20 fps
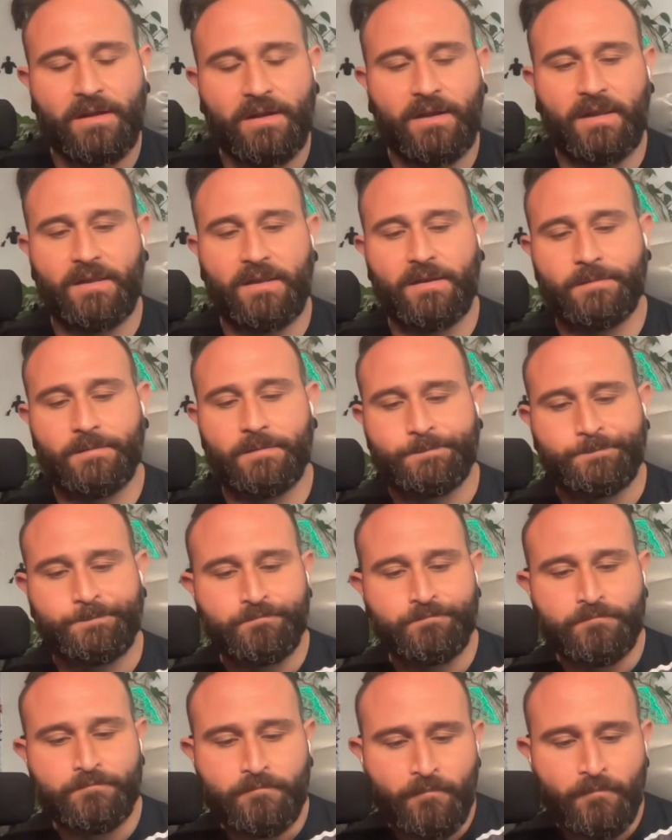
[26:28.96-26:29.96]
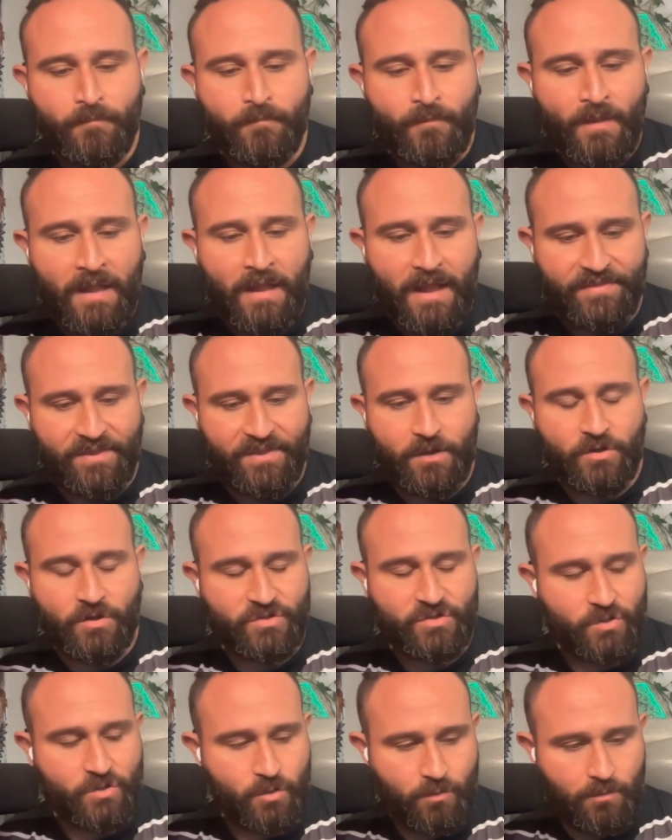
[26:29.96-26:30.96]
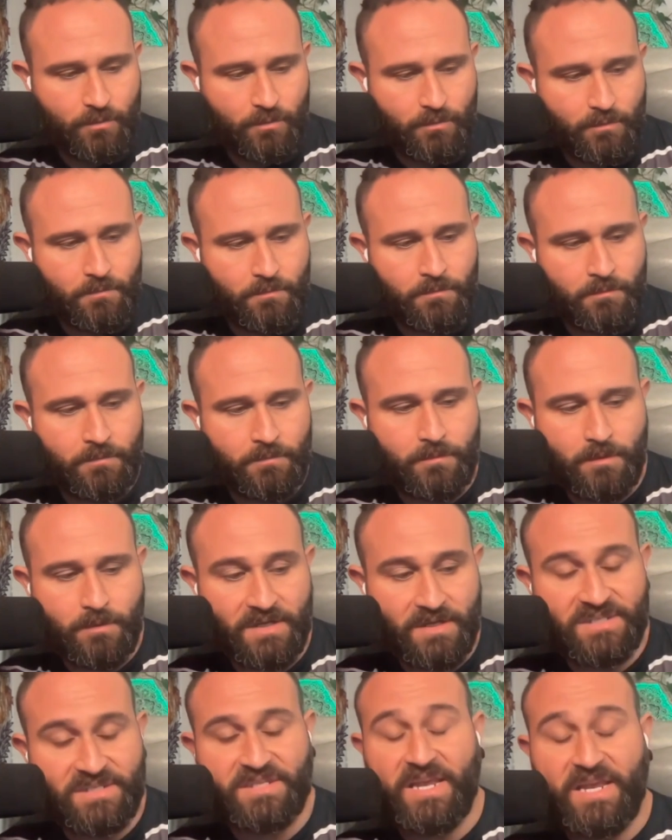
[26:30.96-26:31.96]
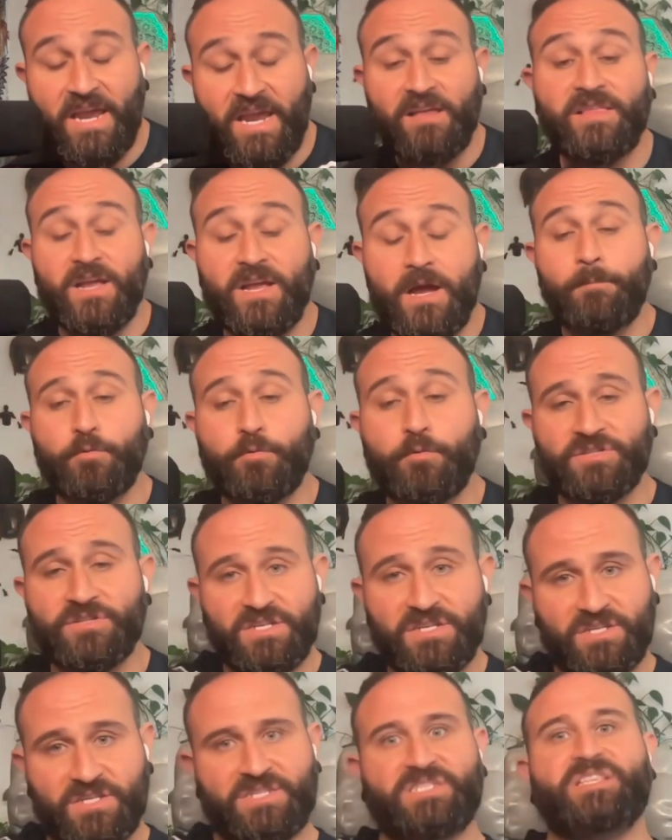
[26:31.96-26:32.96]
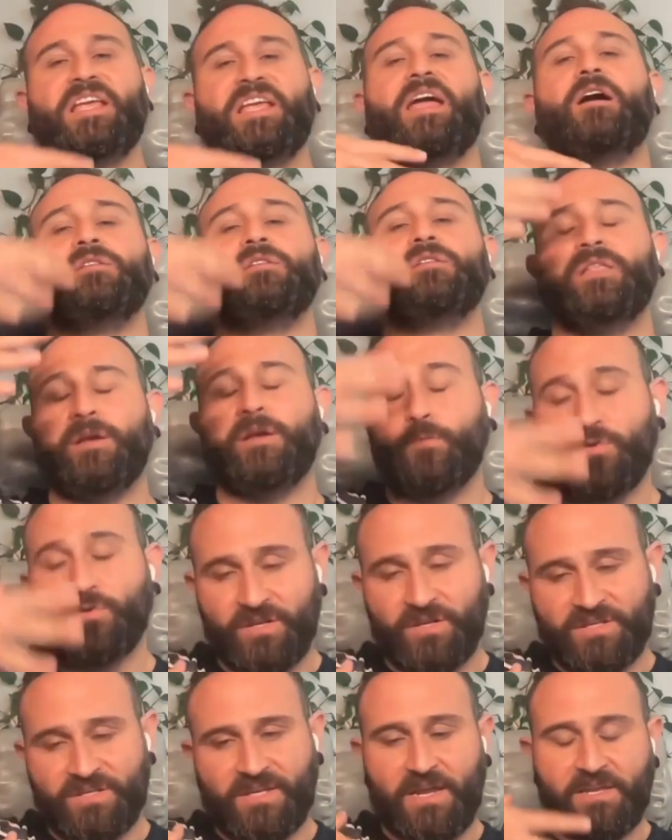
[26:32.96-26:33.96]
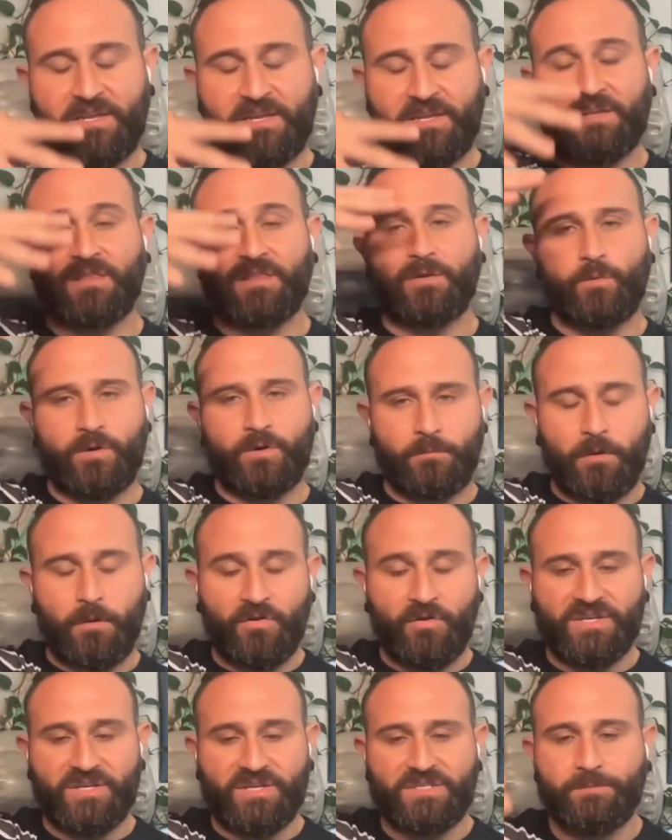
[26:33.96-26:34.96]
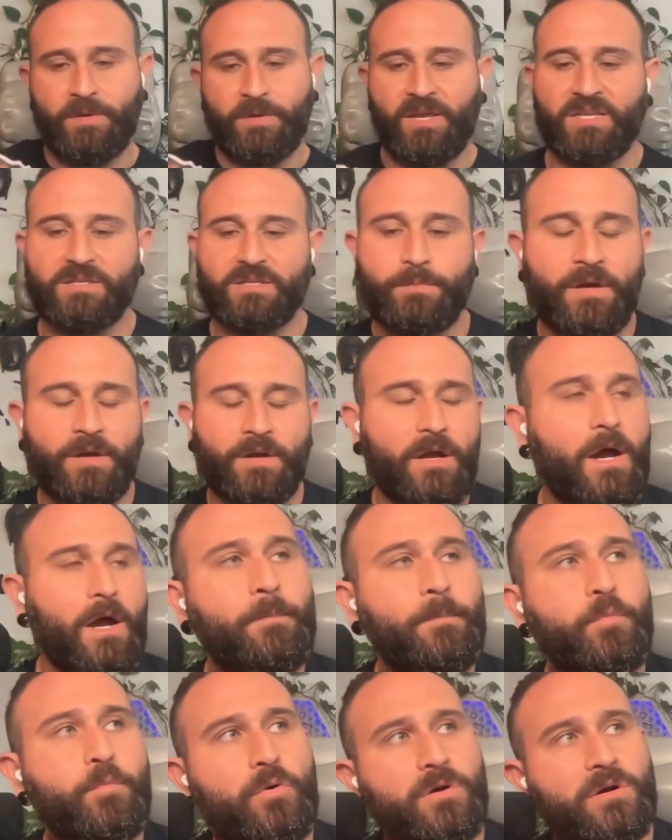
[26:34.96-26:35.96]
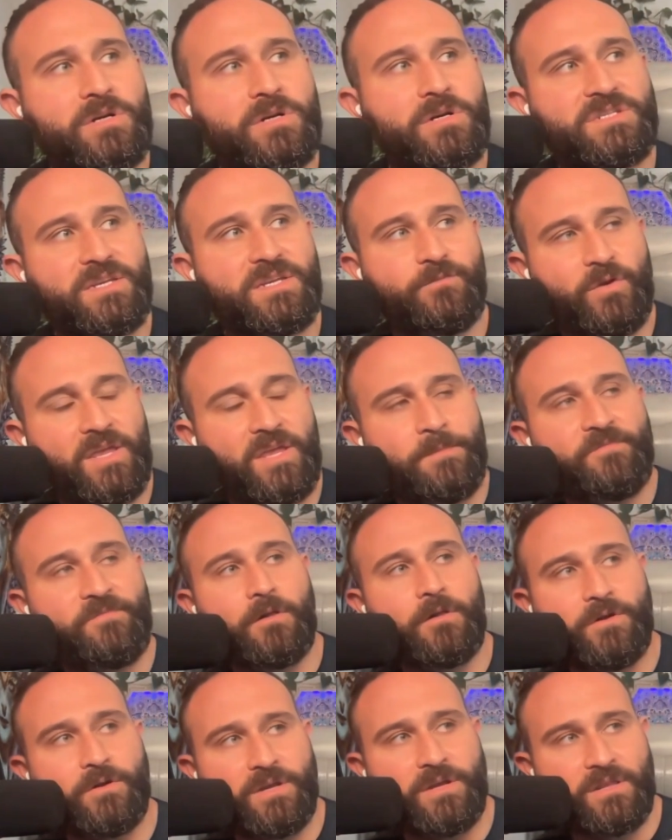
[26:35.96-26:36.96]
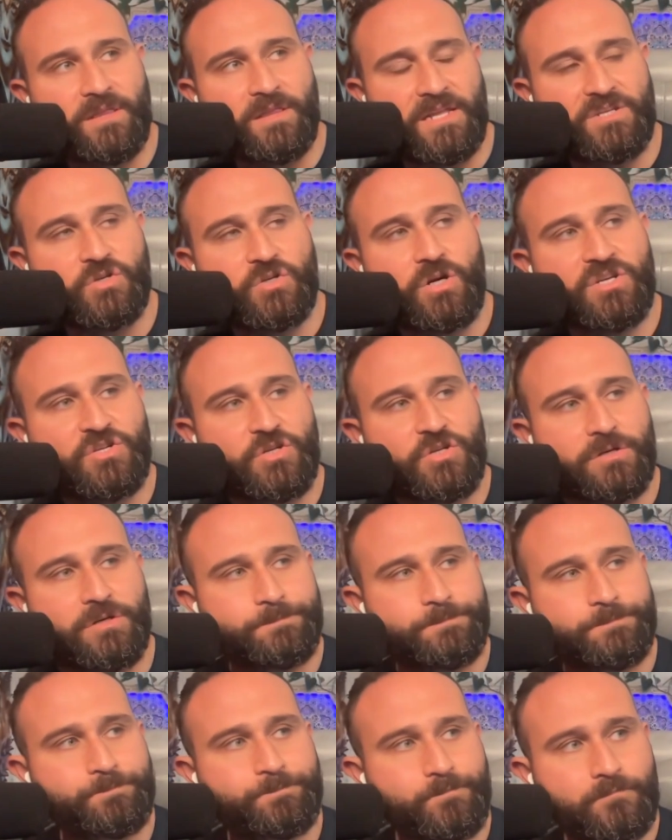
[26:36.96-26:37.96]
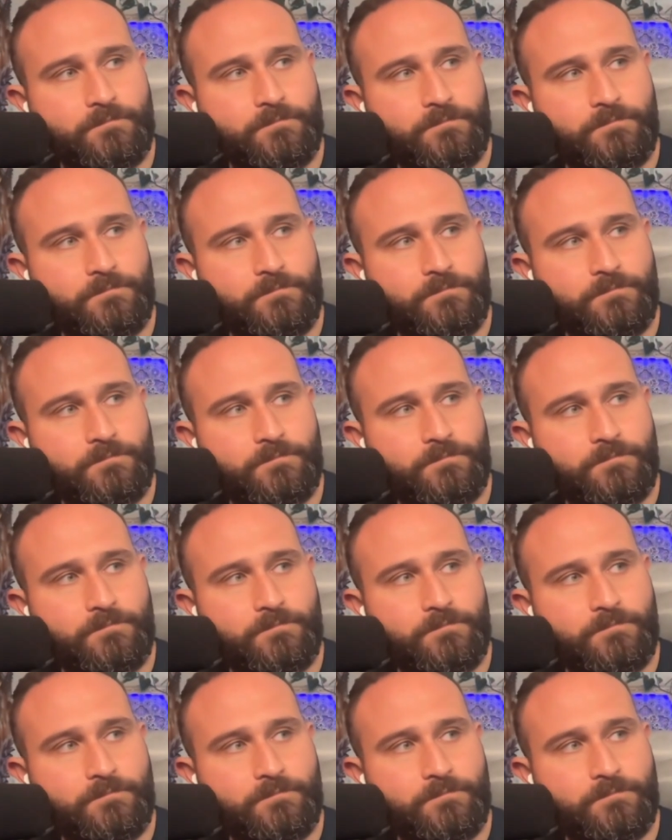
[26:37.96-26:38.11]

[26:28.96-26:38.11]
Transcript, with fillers: right? And I think also scaling upwards, not just down, like within psychically we're all these beings, but upwards. If we keep following that structure,